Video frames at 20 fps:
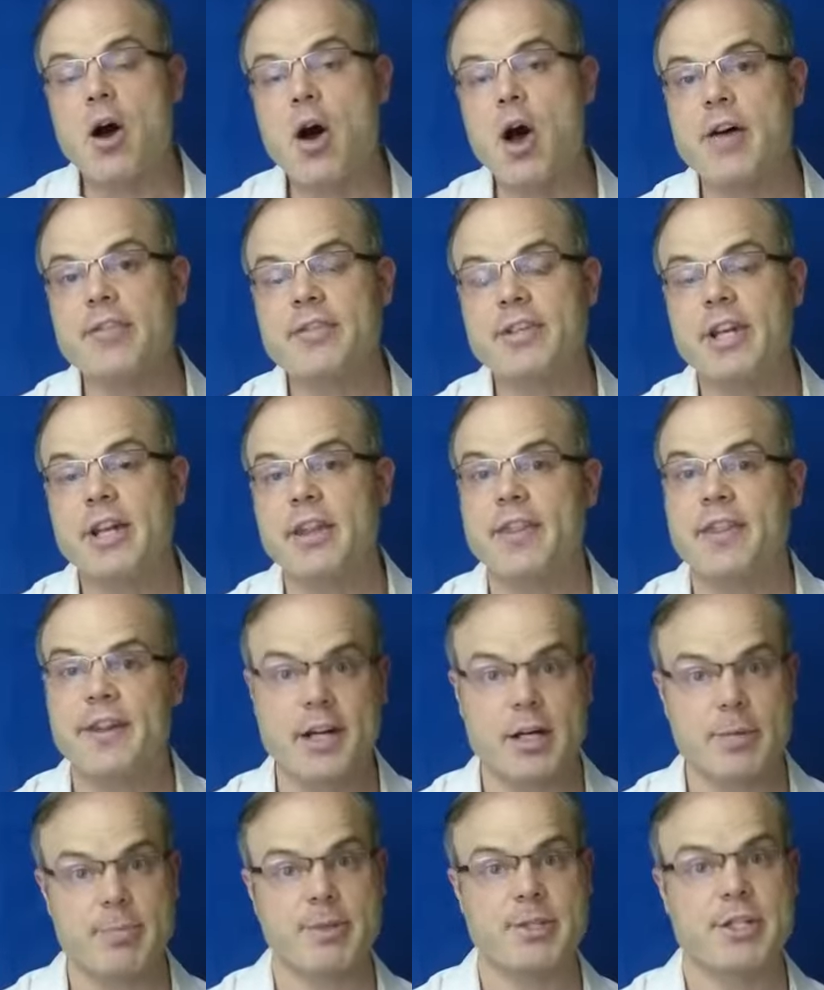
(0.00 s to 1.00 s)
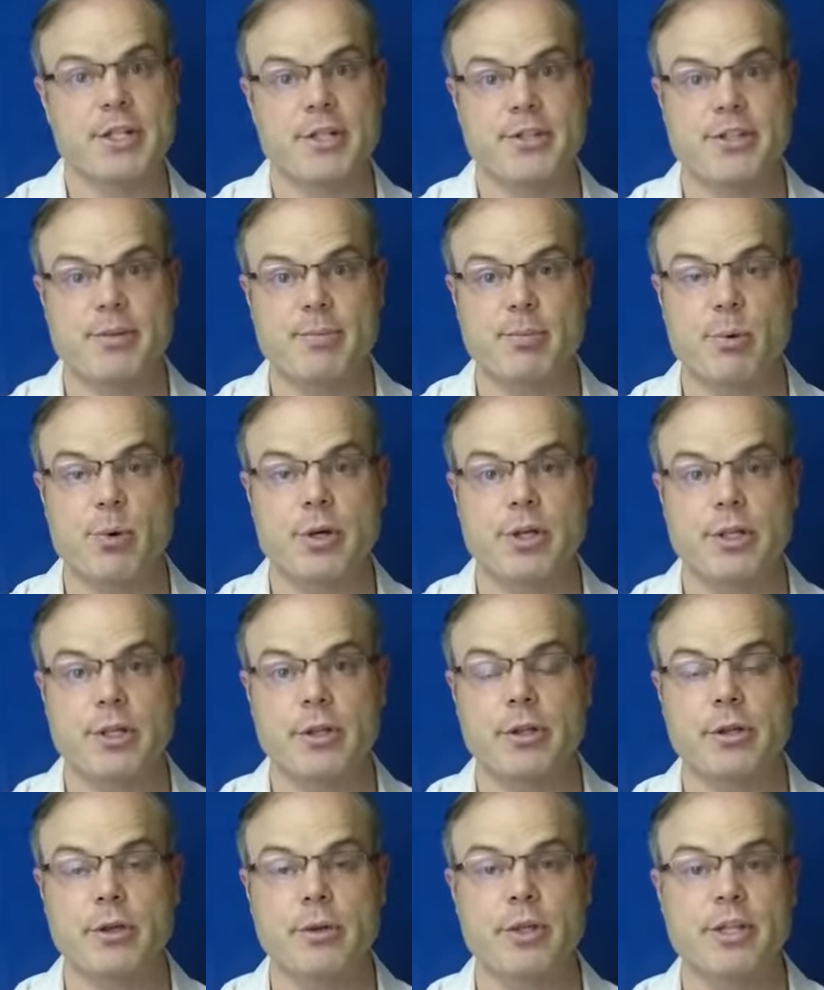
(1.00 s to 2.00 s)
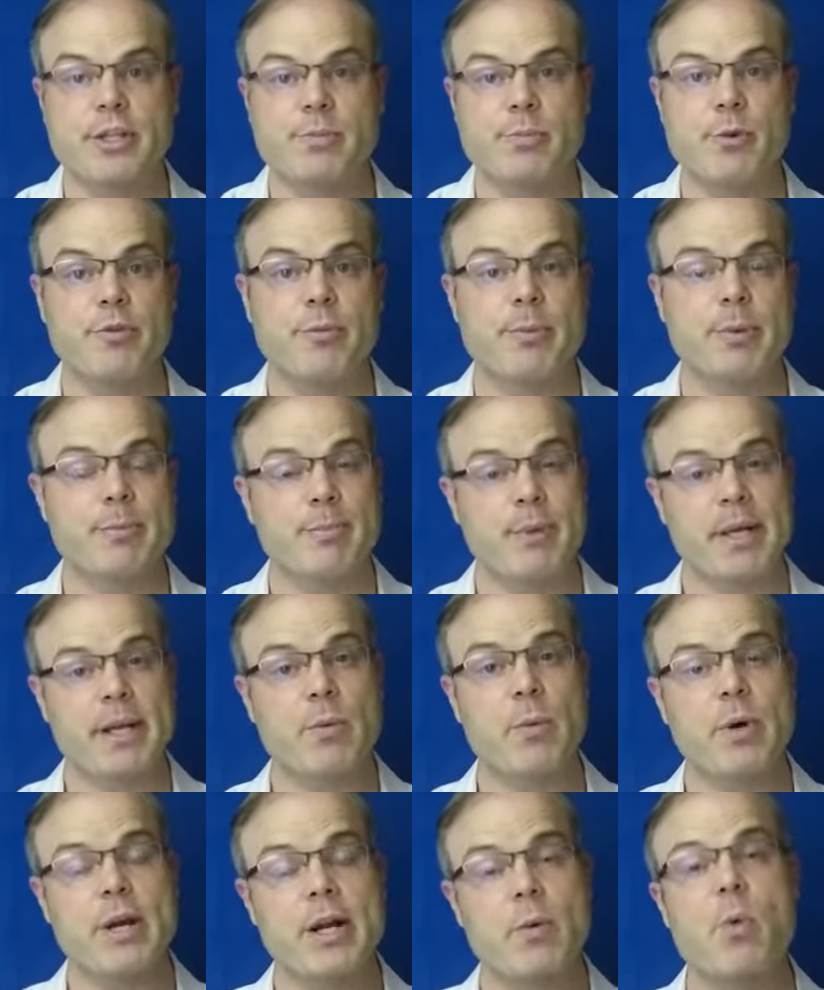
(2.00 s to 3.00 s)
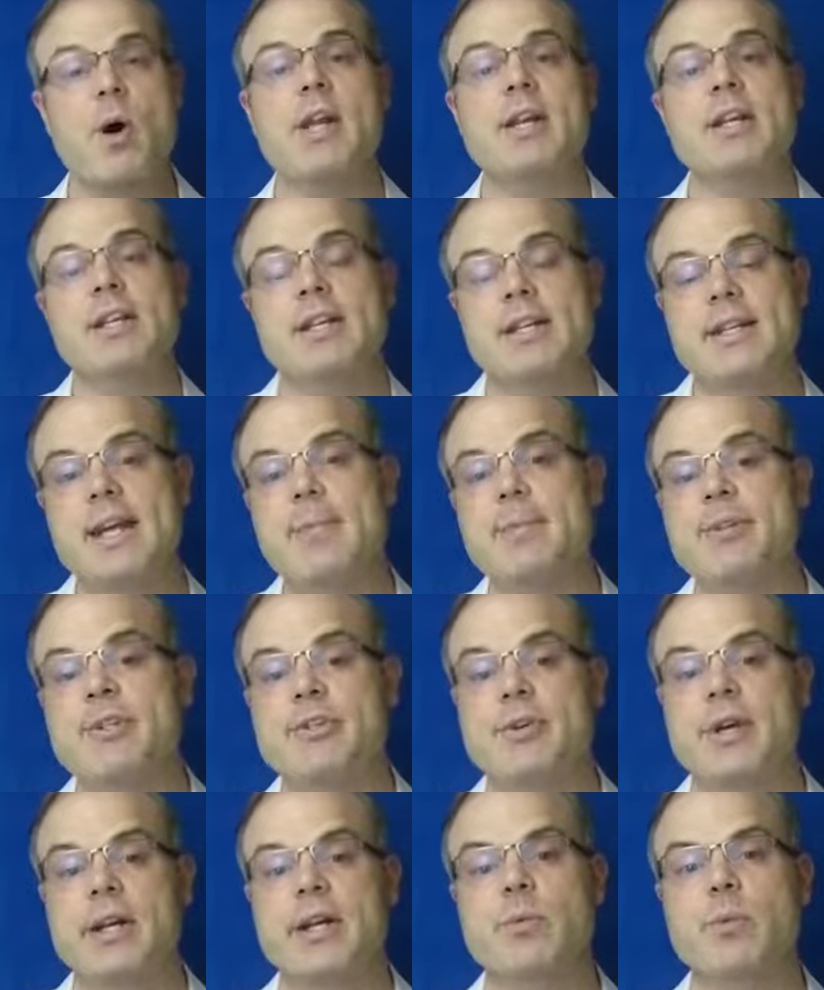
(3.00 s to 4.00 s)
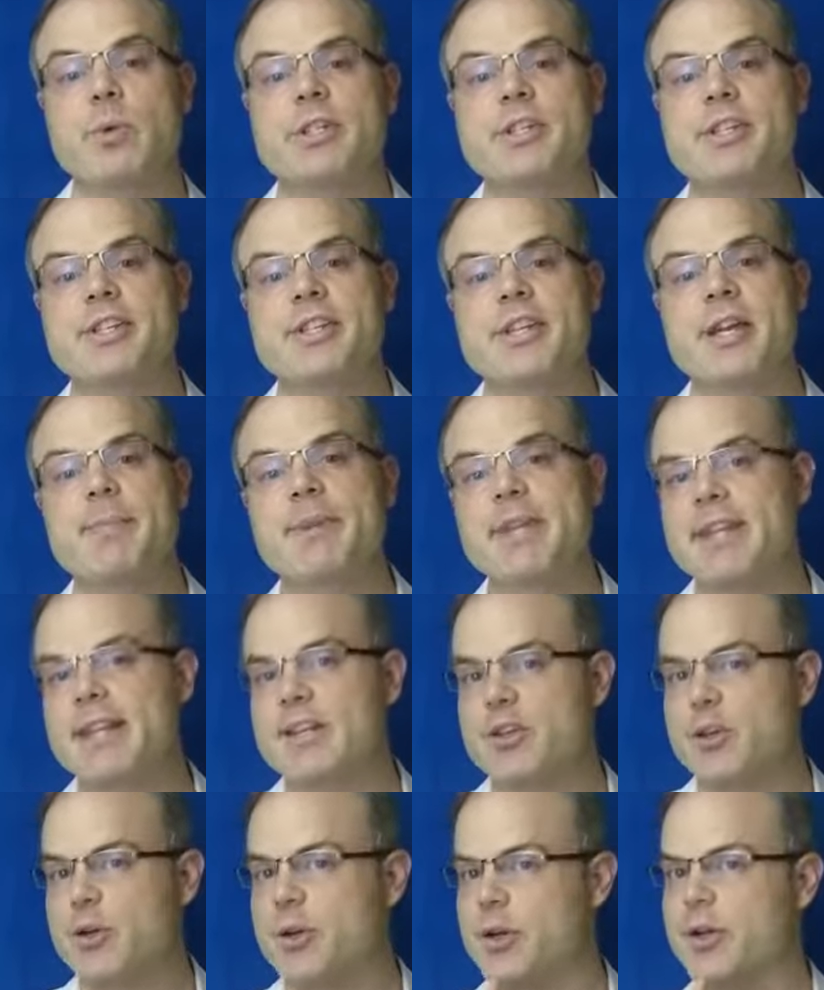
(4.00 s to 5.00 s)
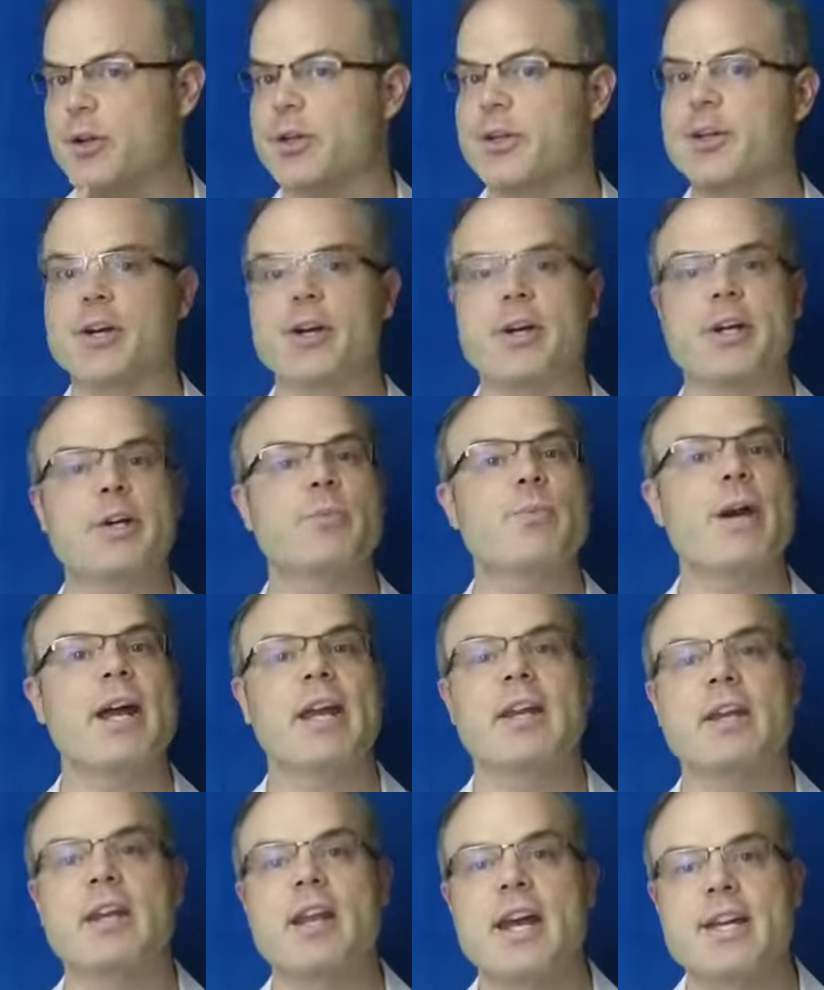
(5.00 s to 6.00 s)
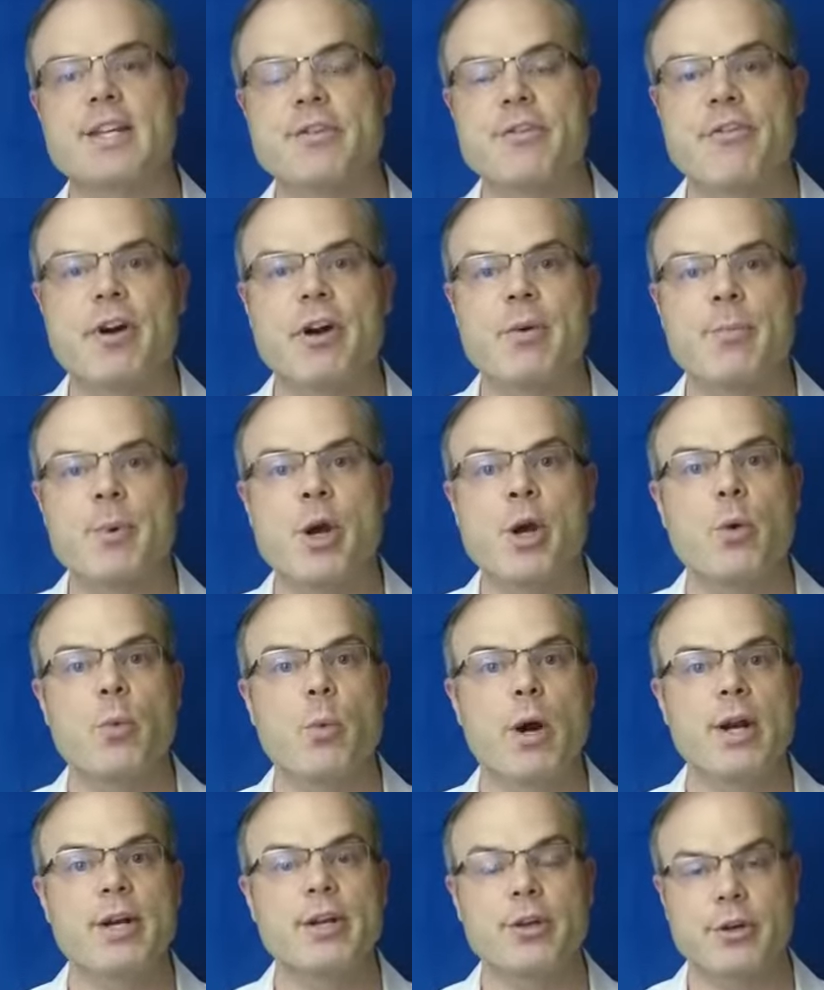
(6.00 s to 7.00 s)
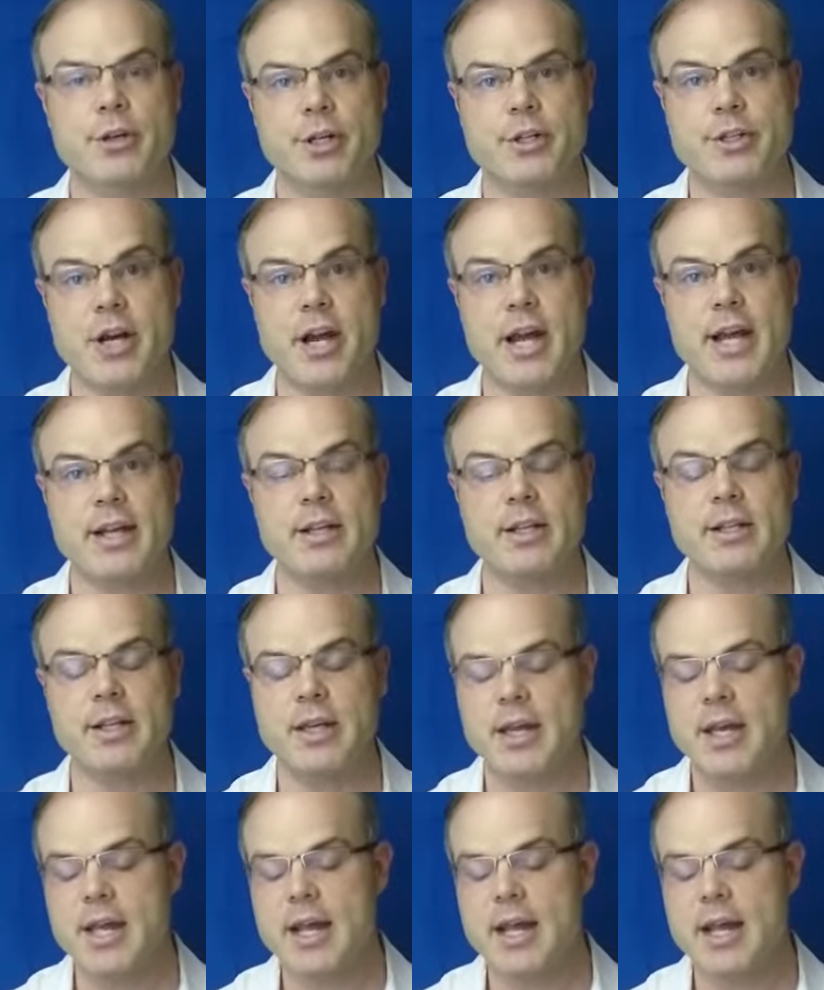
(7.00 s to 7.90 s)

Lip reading: Often a therapist can support you through this movement, but what I wanted to demonstrate was just something that you're going to recognize from when you're a child,